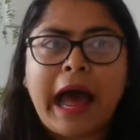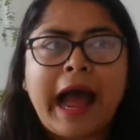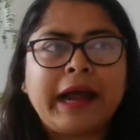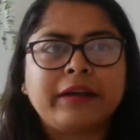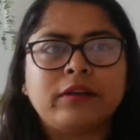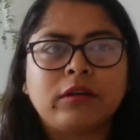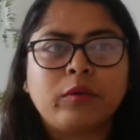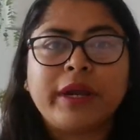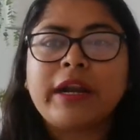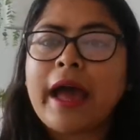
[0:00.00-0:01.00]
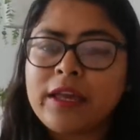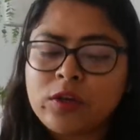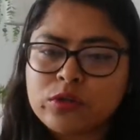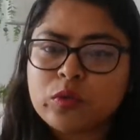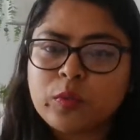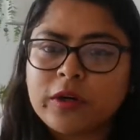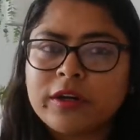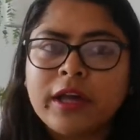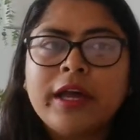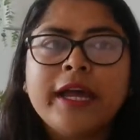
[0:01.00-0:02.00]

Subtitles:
and when I used to work,